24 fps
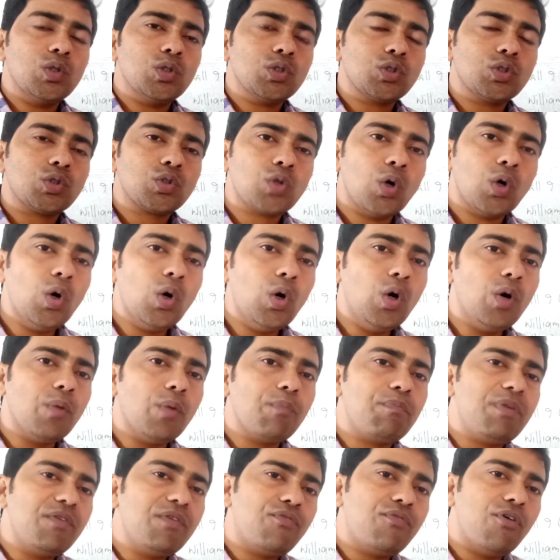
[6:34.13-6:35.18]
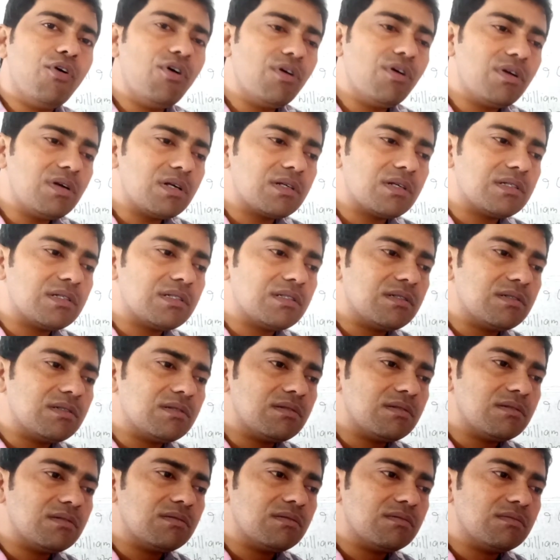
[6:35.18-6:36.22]
So before
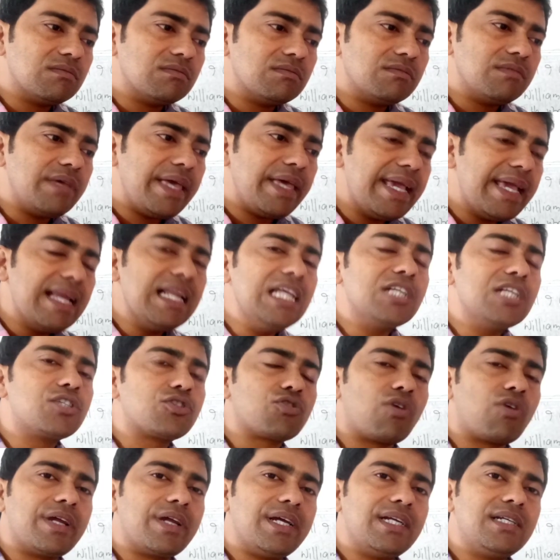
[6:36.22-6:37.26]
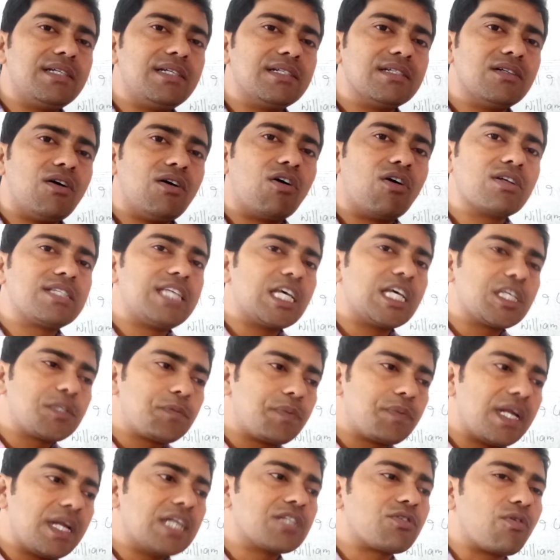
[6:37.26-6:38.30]
English sonnet or
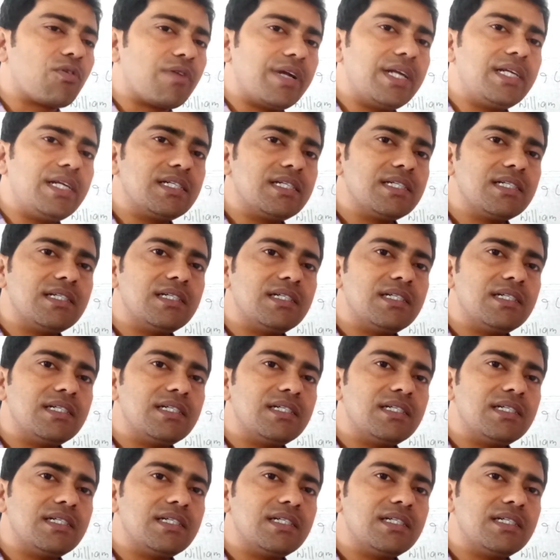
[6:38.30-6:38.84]
Shakespearean sonnet,